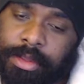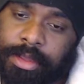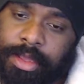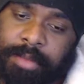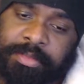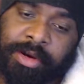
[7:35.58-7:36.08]

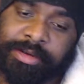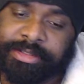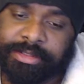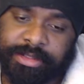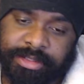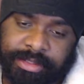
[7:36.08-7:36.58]
And
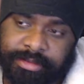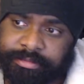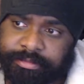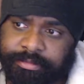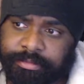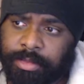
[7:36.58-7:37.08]
personally,
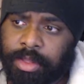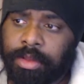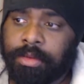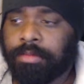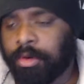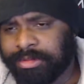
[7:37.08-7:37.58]

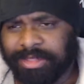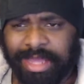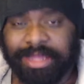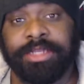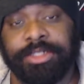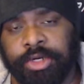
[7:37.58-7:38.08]
most
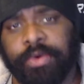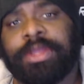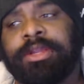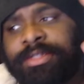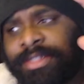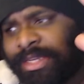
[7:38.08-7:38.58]
likely during
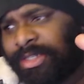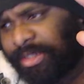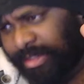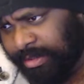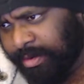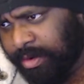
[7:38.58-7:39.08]
your
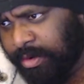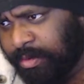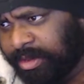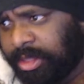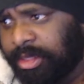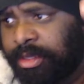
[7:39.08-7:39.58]
session 0
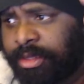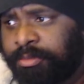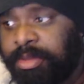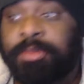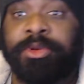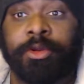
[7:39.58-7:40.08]
with the
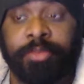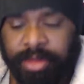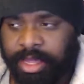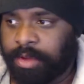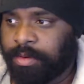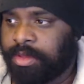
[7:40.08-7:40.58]
people you're
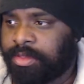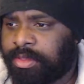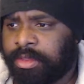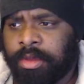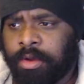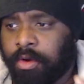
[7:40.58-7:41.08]
playing
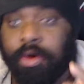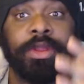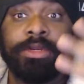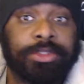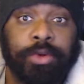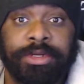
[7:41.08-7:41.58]
with, or
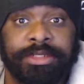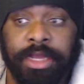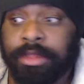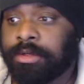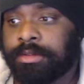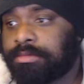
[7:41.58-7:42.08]
your
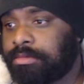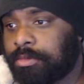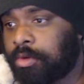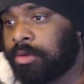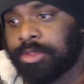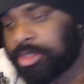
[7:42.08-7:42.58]
storyteller,
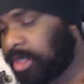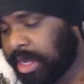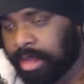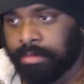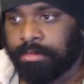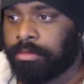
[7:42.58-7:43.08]
or
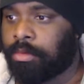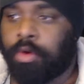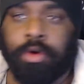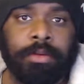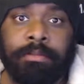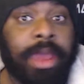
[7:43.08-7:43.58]
GM,
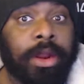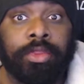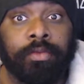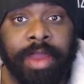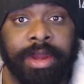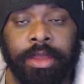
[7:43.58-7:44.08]
or man on
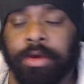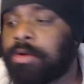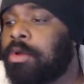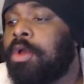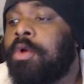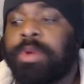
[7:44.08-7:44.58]
the radio,
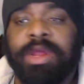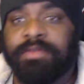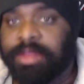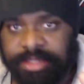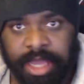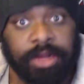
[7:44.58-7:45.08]
whatever
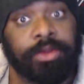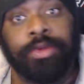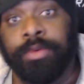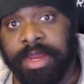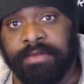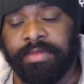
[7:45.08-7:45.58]
the title
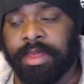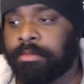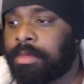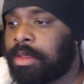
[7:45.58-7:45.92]
you give them,